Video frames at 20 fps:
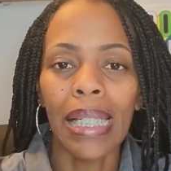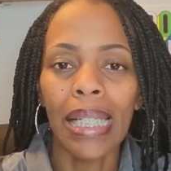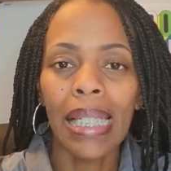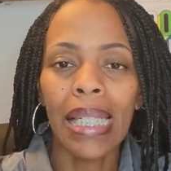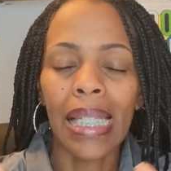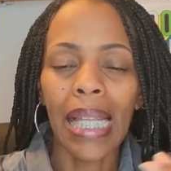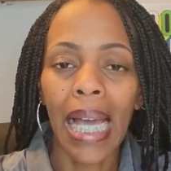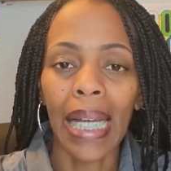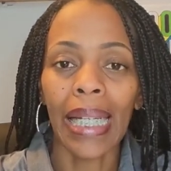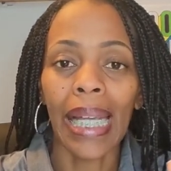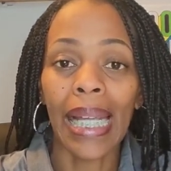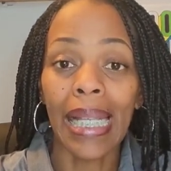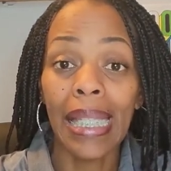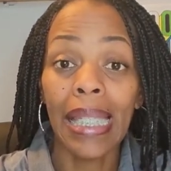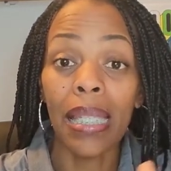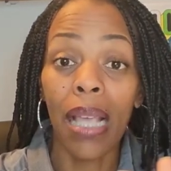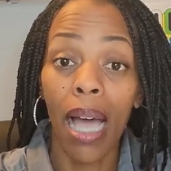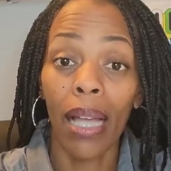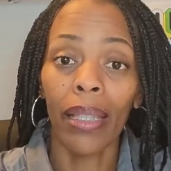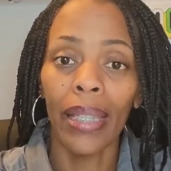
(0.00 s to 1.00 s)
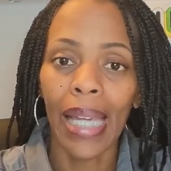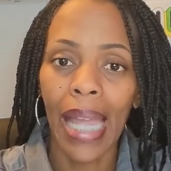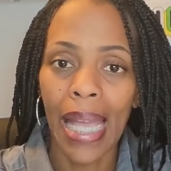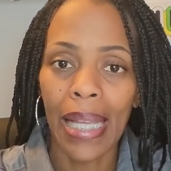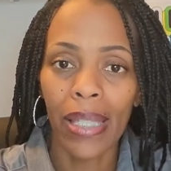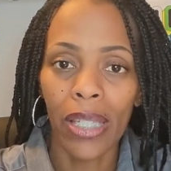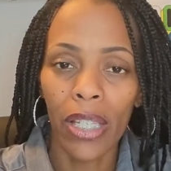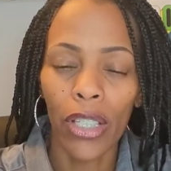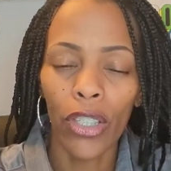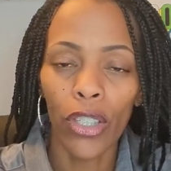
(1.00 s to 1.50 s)
It's not as solid
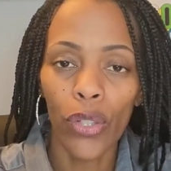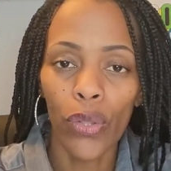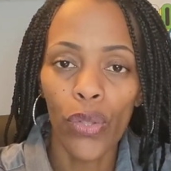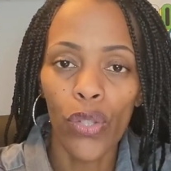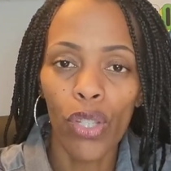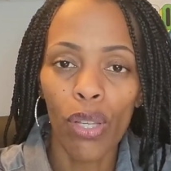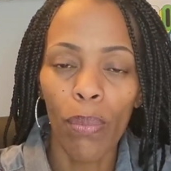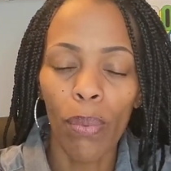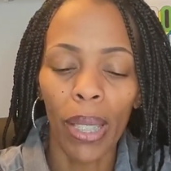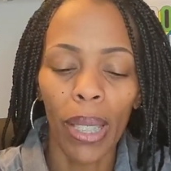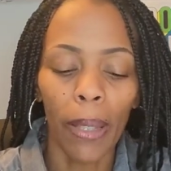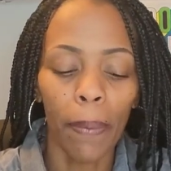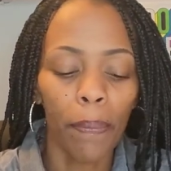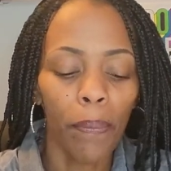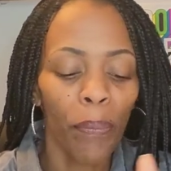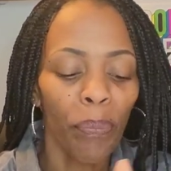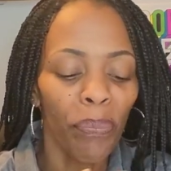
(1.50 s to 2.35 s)
as it used to be.